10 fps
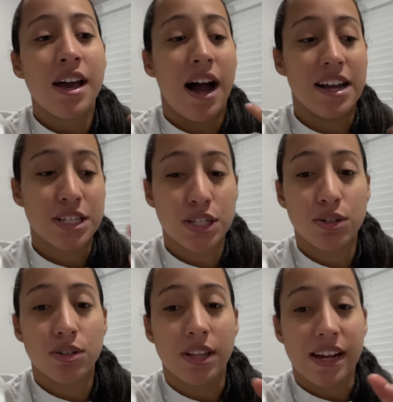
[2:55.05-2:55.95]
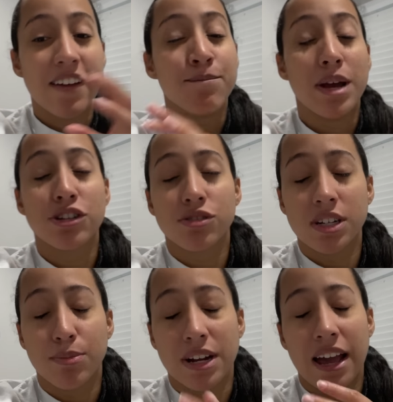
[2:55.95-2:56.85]
I still, like I've measured
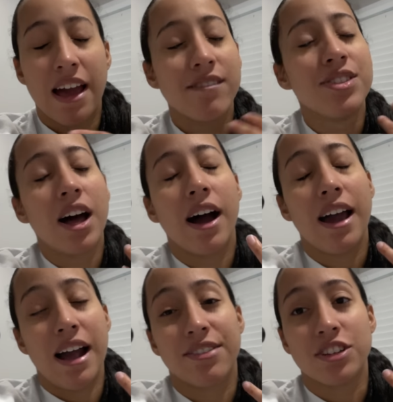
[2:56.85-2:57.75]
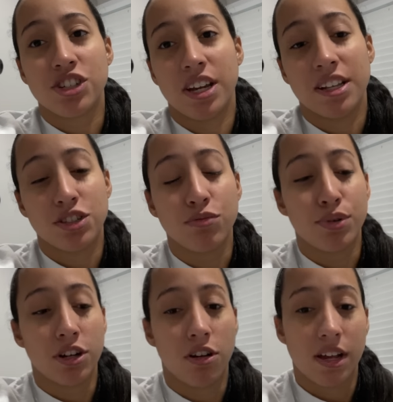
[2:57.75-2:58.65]
it, but I have not had the chance to put
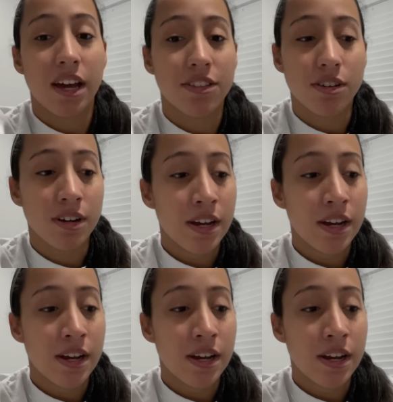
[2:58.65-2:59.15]
it all together.